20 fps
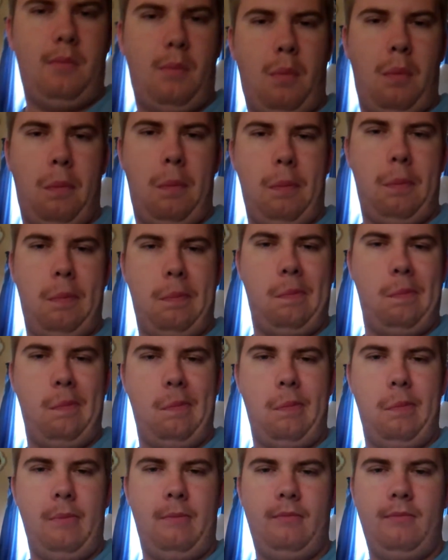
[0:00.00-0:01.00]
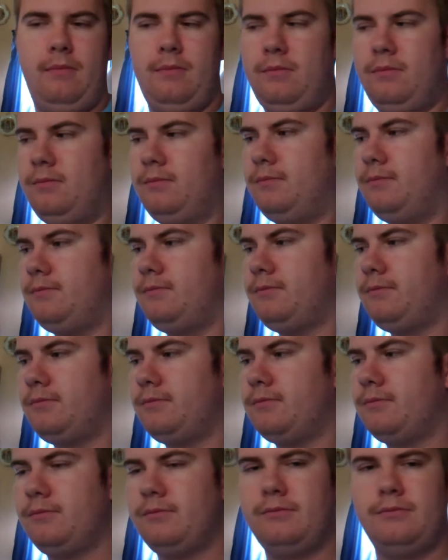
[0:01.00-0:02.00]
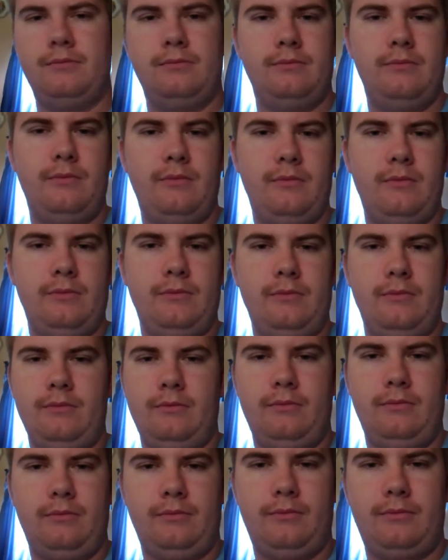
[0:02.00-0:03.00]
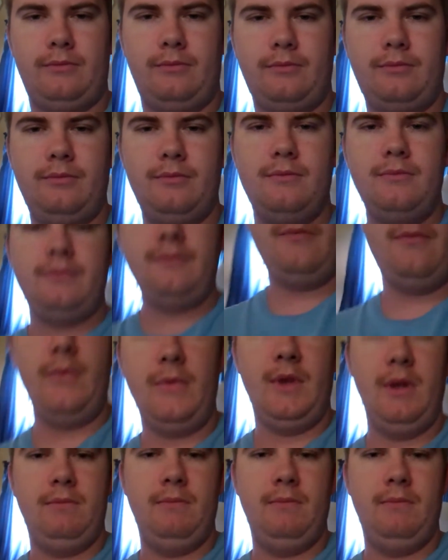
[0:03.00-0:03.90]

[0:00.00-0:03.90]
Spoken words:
(silence)